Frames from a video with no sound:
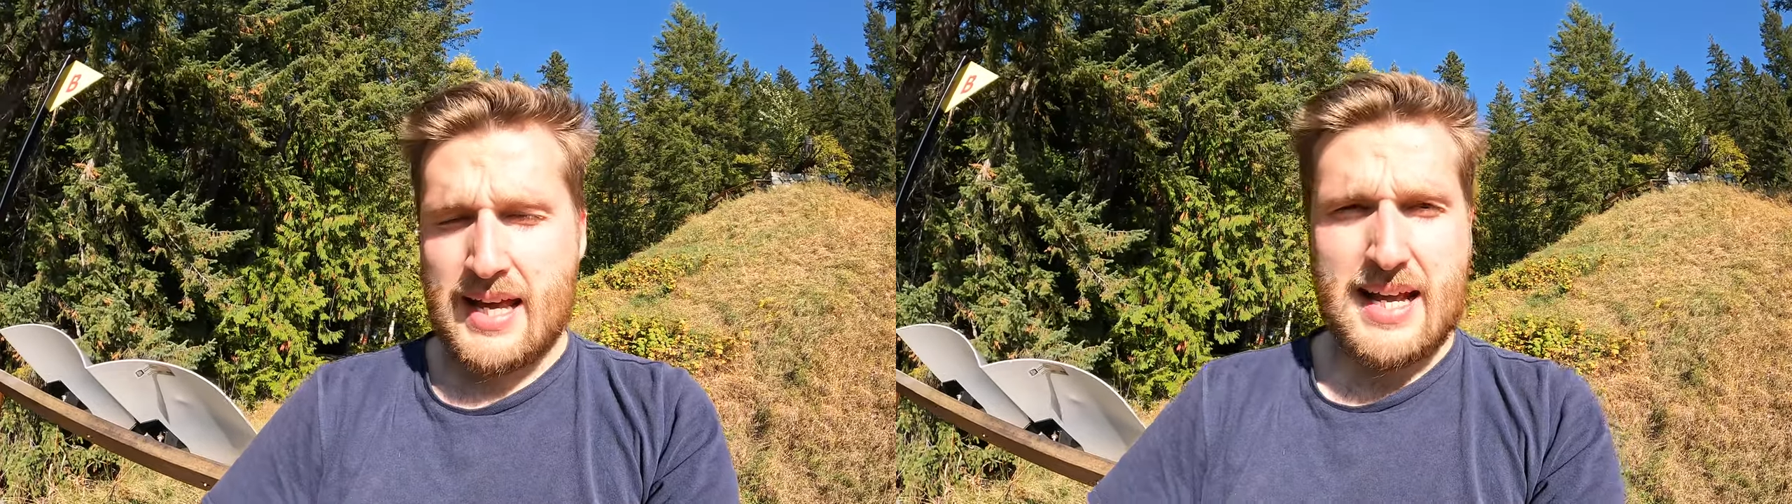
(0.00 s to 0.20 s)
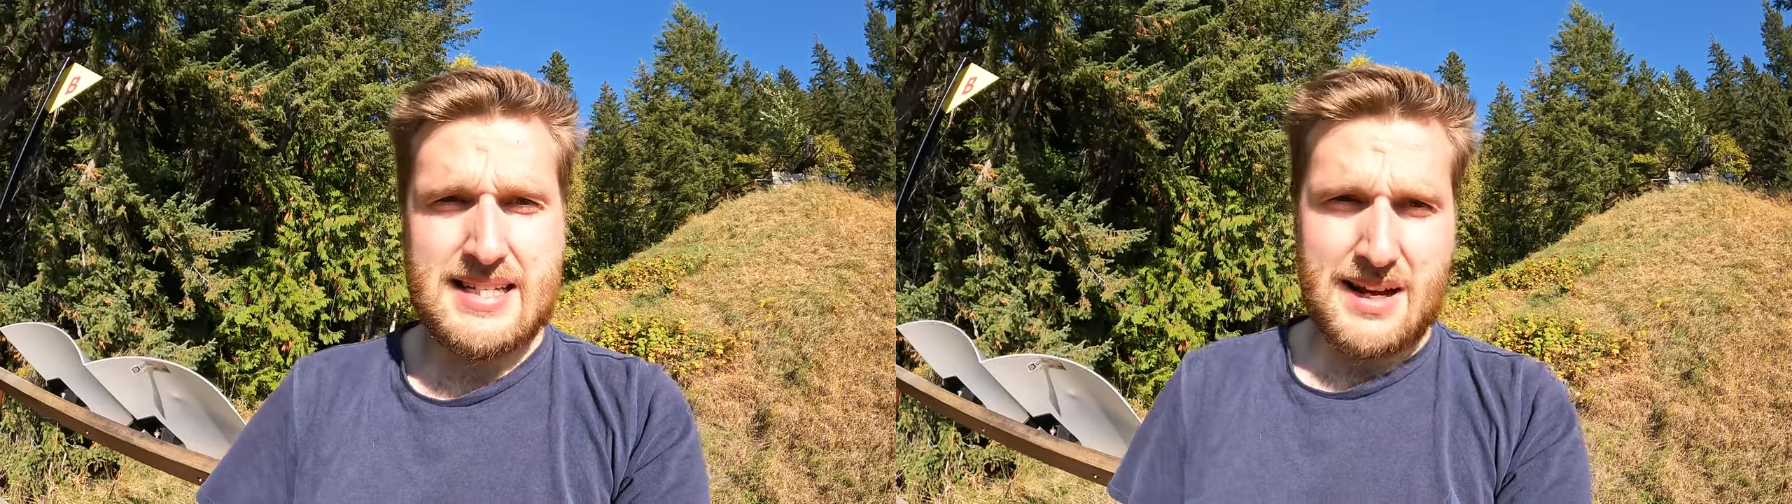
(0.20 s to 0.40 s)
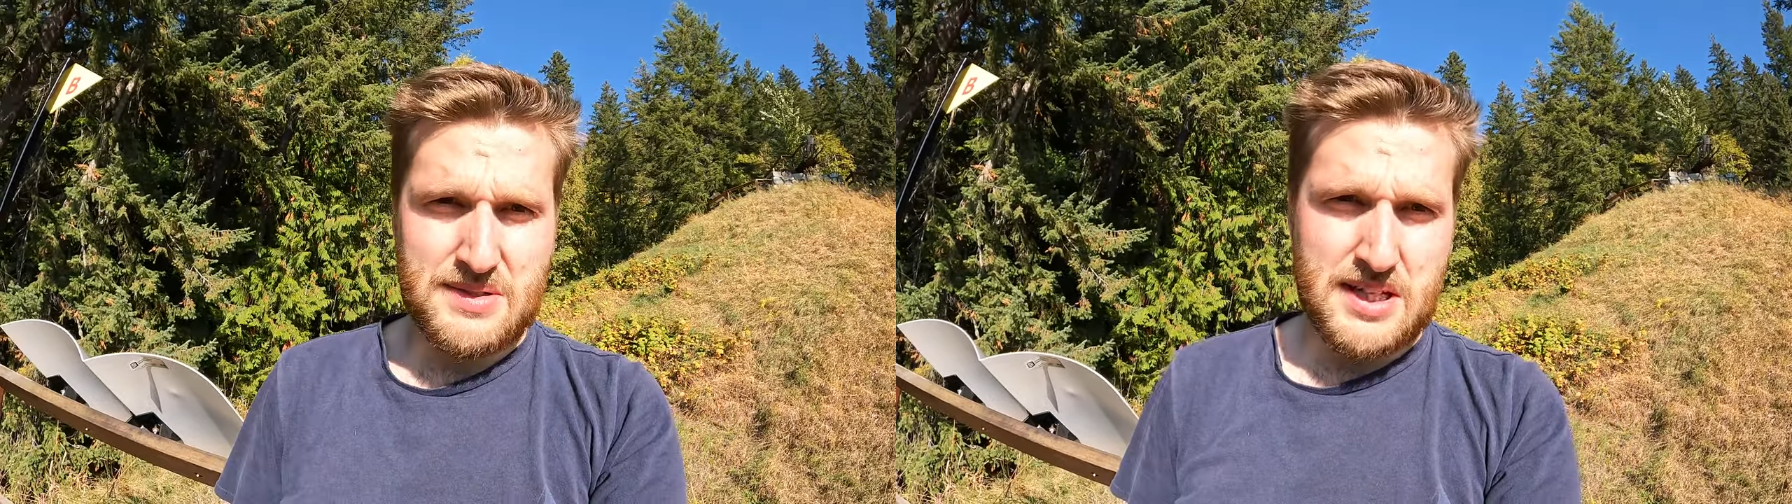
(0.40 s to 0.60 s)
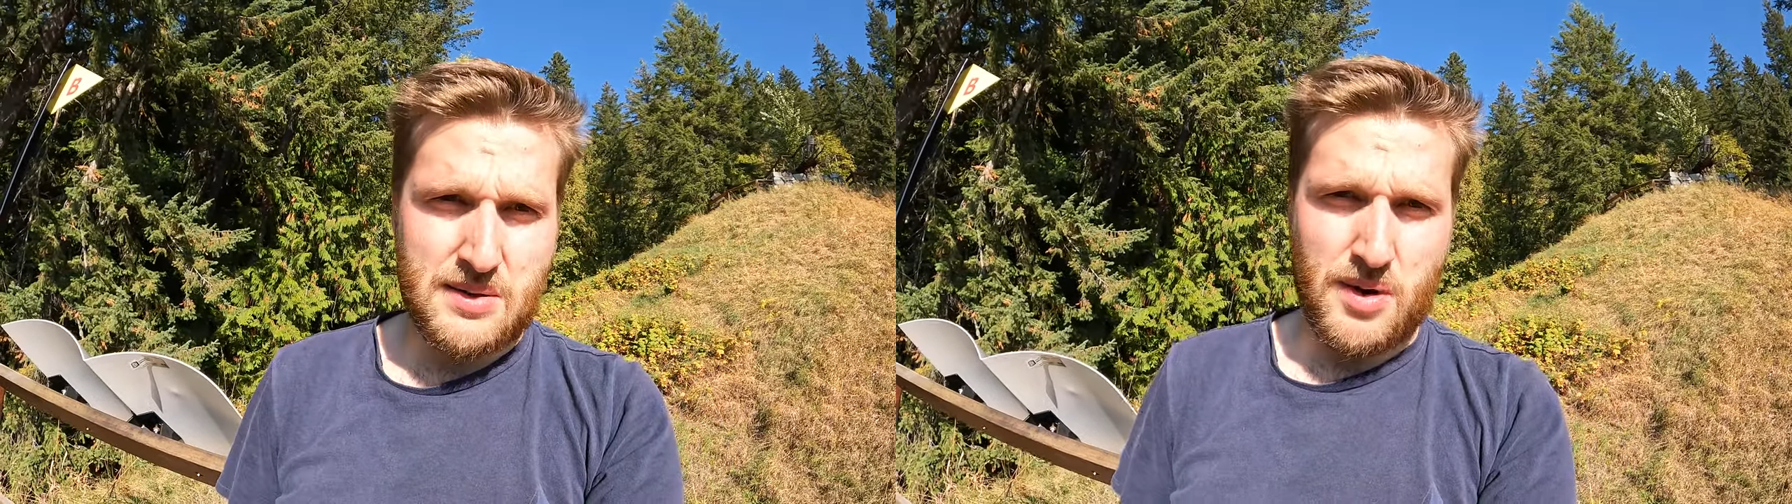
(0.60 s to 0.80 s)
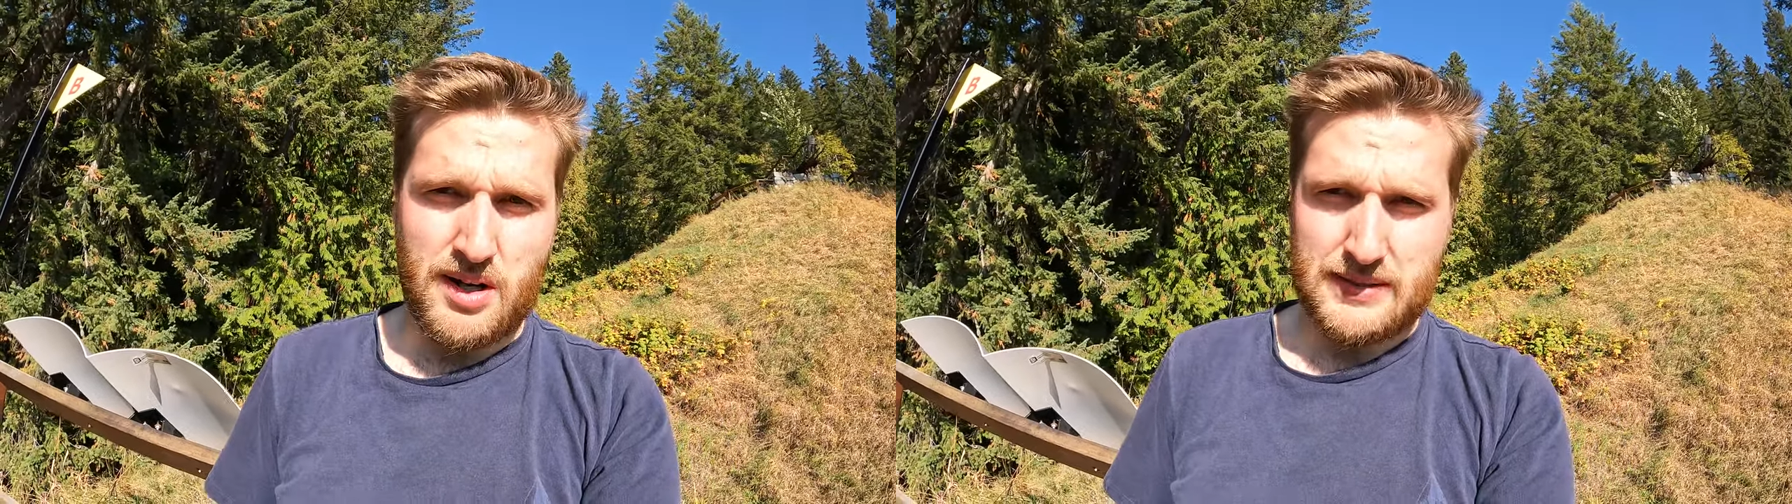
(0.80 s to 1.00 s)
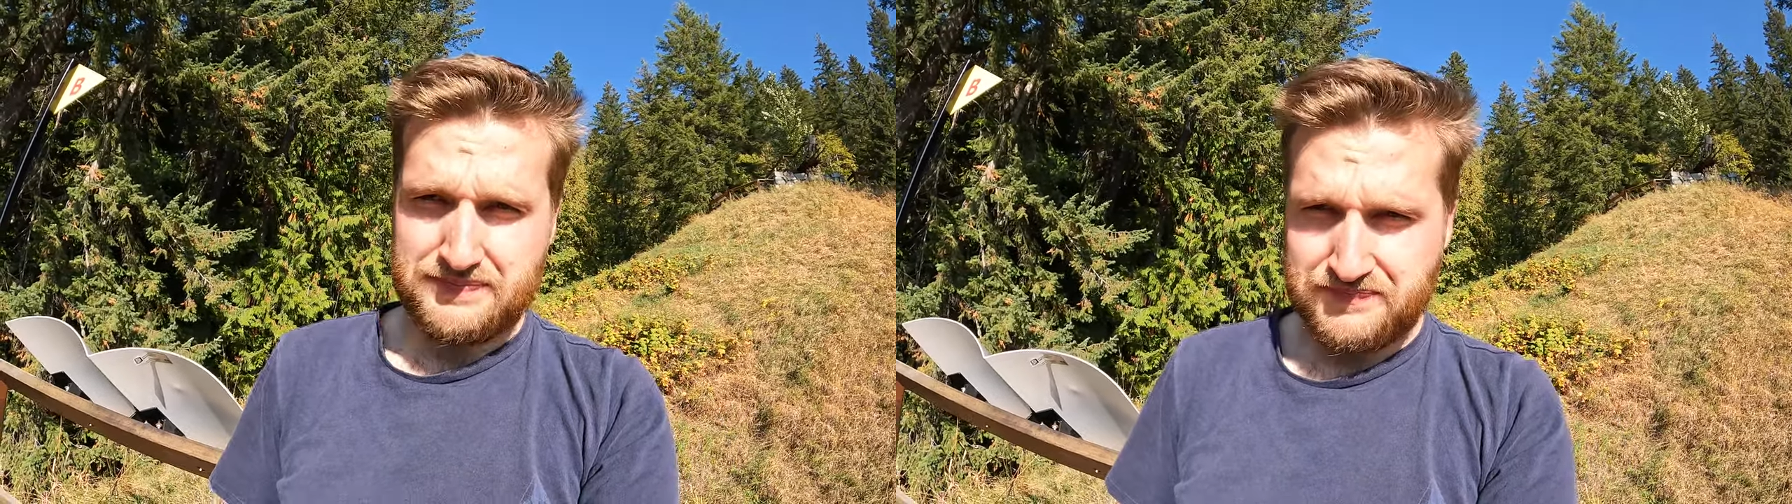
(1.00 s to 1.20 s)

Here's how it's going to work.